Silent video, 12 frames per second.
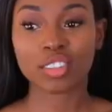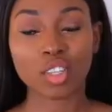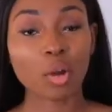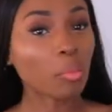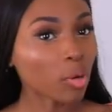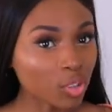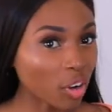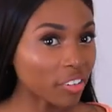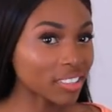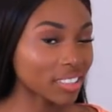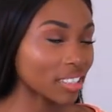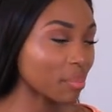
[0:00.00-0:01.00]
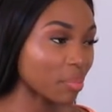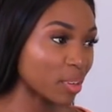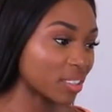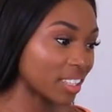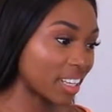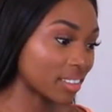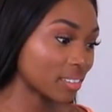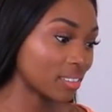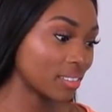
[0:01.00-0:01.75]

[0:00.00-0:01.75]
No more Doris in the building.